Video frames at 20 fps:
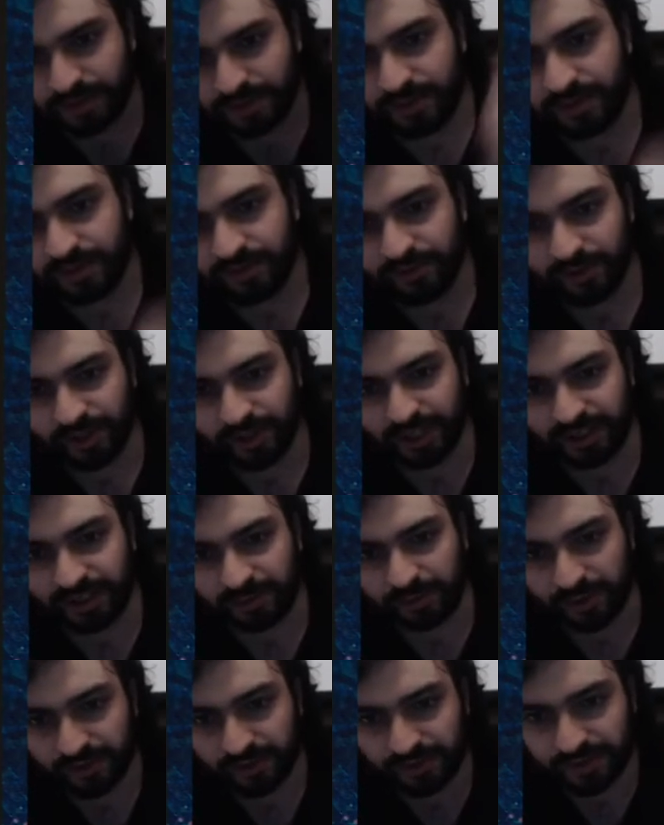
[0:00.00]
Forget
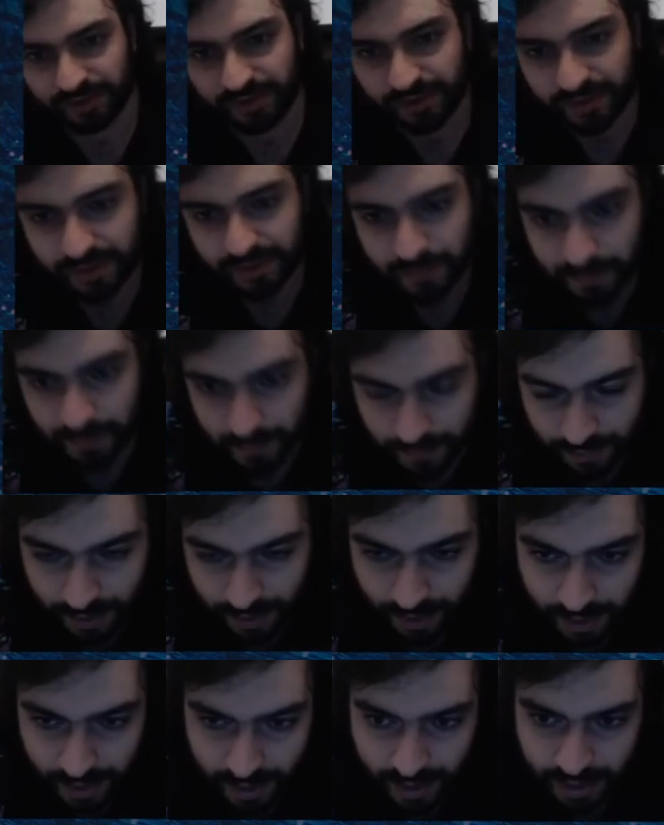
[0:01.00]
about it.
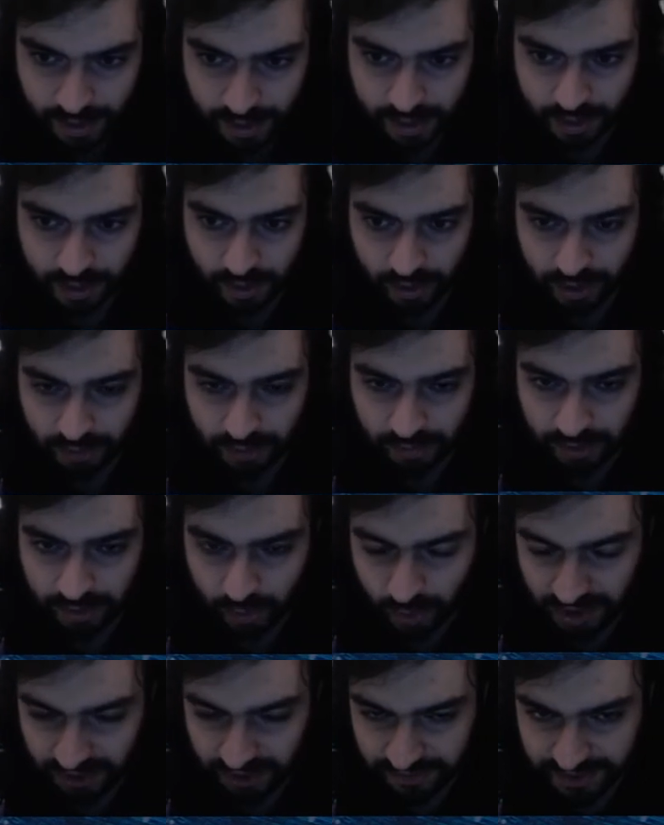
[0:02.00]
Okay,
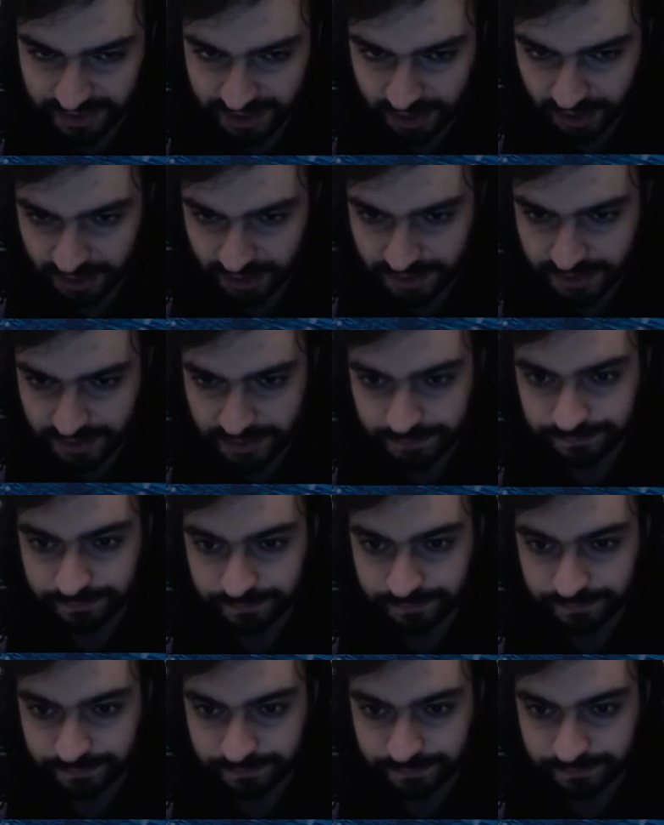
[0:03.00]
queen f6,